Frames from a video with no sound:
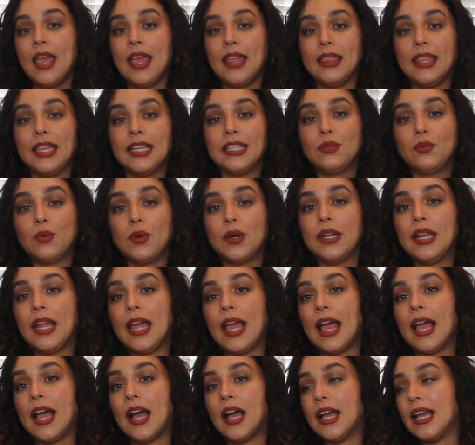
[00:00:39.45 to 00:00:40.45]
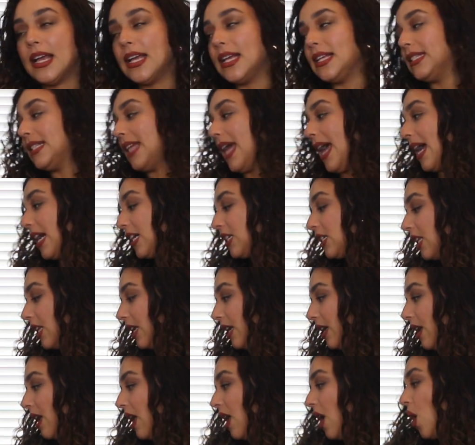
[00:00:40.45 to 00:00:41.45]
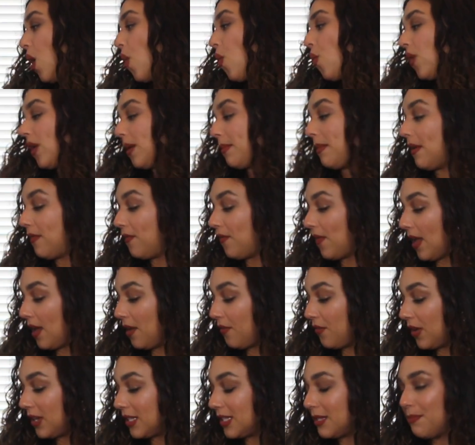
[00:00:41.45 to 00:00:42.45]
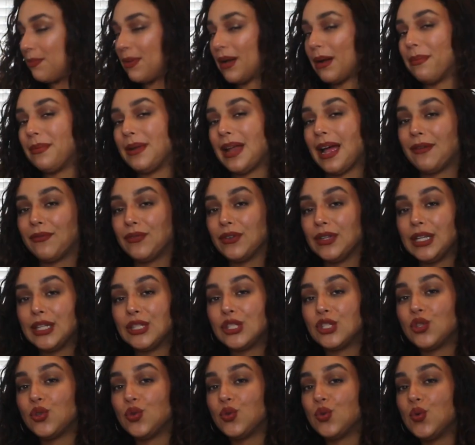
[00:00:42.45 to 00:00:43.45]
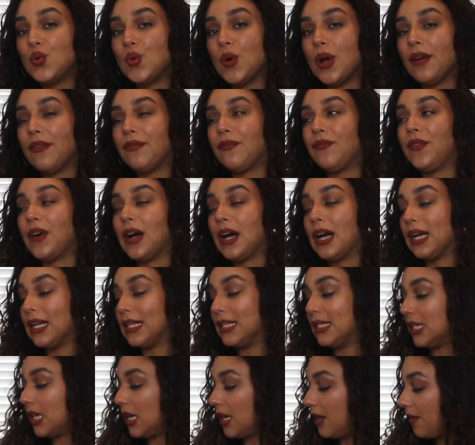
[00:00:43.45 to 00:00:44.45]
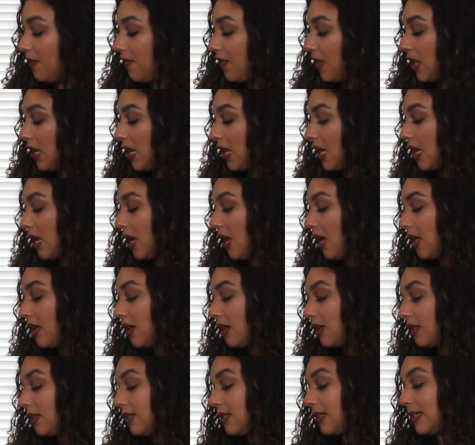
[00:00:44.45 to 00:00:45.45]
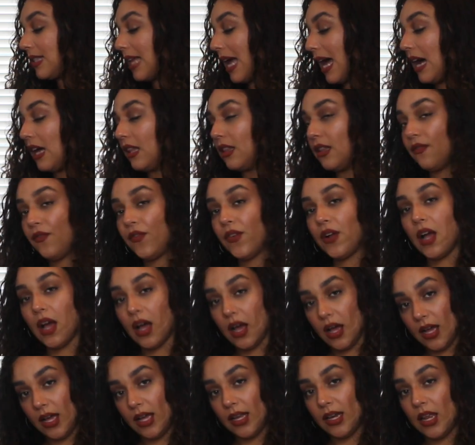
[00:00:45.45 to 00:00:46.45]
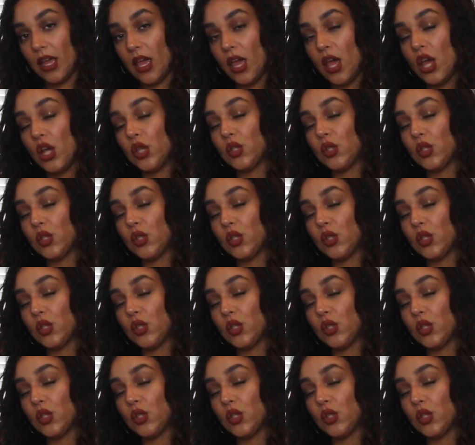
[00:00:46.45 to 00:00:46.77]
This one is actually one of my favorites, but I'm not really too fond of the style of cut.